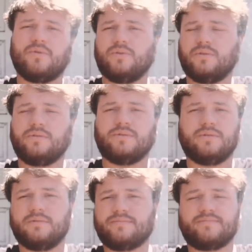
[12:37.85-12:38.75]
more or
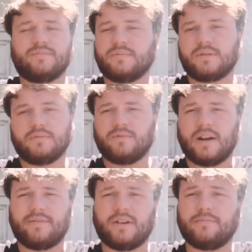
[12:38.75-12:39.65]

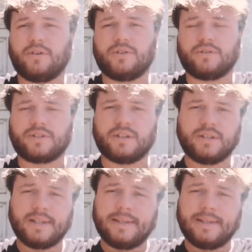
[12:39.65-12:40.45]
whatever. I'm not a doctor,